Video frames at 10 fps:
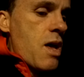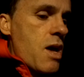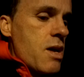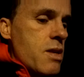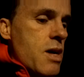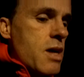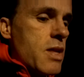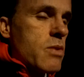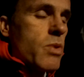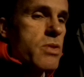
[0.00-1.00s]
And uh,
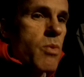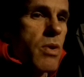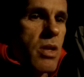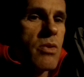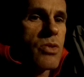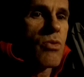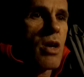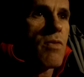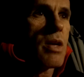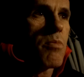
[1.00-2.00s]
that was while I was
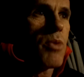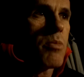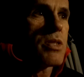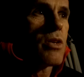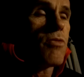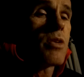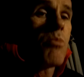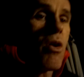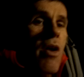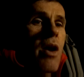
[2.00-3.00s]
driving by myself.
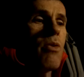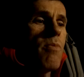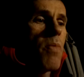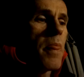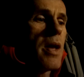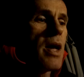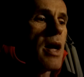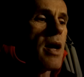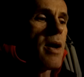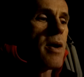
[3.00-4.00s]
Tomorrow,
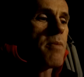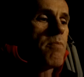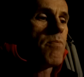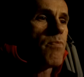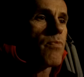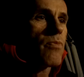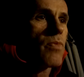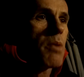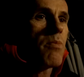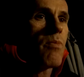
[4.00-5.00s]
um,
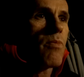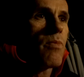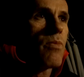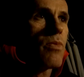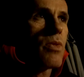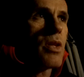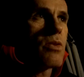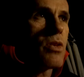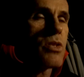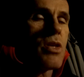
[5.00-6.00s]
the
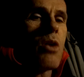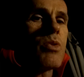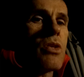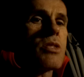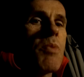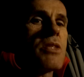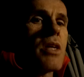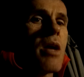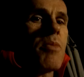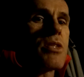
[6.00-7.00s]
snow was not supposed to
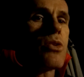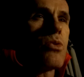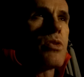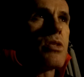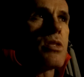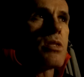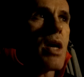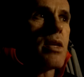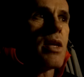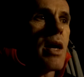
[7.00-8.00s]
come until
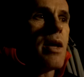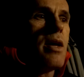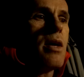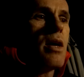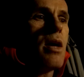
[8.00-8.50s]
Sunday,